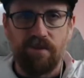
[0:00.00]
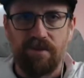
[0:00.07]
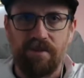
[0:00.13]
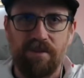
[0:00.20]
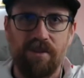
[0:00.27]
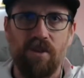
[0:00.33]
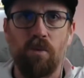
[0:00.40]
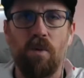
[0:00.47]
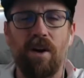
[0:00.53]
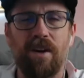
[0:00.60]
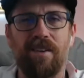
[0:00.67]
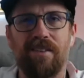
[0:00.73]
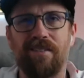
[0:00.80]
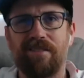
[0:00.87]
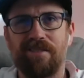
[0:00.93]

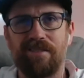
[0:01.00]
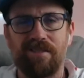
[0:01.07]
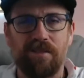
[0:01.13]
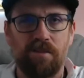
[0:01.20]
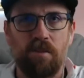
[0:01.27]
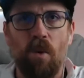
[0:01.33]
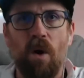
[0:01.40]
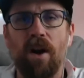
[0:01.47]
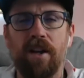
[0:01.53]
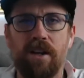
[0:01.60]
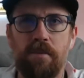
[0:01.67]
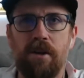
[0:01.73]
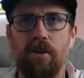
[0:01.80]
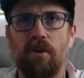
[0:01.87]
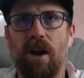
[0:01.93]
one wanting to
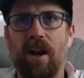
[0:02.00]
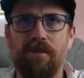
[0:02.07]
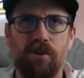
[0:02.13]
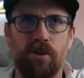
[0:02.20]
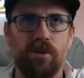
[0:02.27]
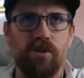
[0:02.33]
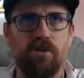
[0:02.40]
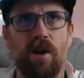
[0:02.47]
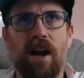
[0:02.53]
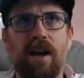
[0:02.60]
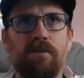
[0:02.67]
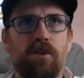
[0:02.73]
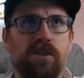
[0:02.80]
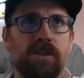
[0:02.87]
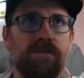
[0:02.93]
be
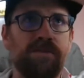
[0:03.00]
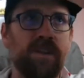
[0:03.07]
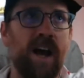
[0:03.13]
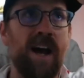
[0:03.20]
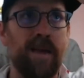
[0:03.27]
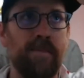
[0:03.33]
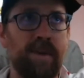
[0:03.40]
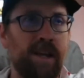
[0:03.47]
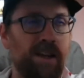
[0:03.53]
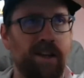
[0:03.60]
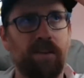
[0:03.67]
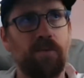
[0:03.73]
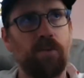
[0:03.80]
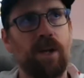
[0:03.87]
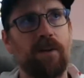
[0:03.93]
rivals of
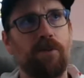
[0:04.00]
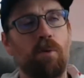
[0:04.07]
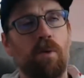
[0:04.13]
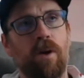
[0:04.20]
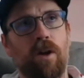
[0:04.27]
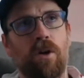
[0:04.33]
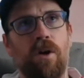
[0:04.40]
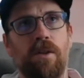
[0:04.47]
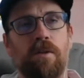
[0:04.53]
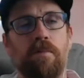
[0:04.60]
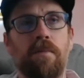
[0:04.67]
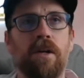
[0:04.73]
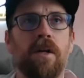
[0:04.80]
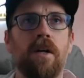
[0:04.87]
timing, whatever you want to call them.